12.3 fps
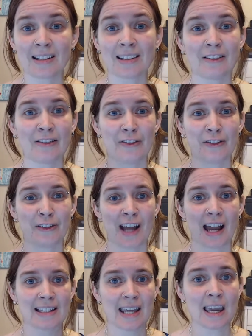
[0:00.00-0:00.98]
of
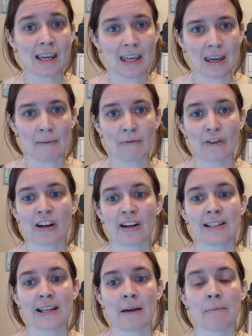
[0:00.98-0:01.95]
titanium, for
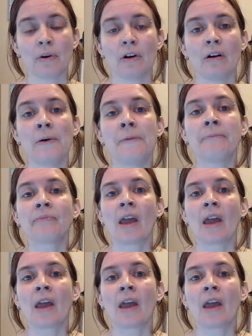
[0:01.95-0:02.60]
example,